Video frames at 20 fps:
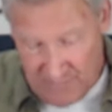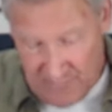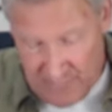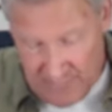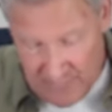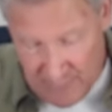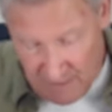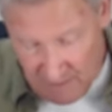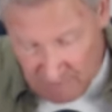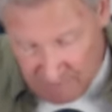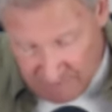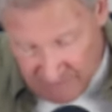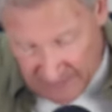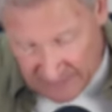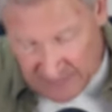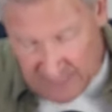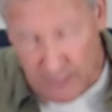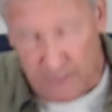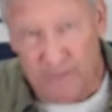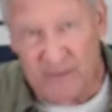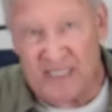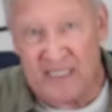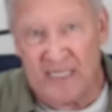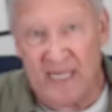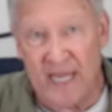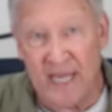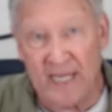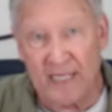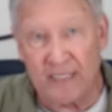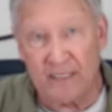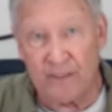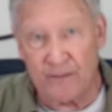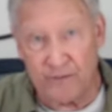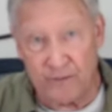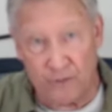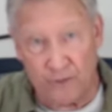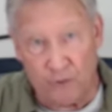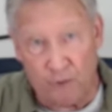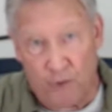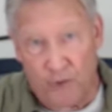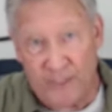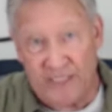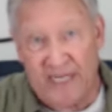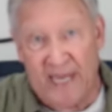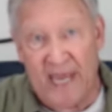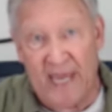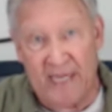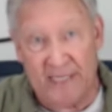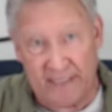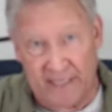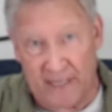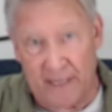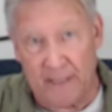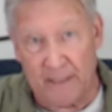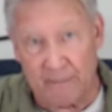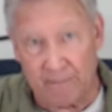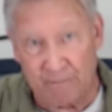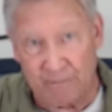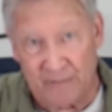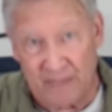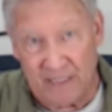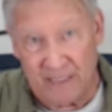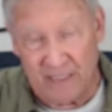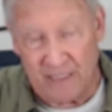In effect, he was saying the Lord can't come,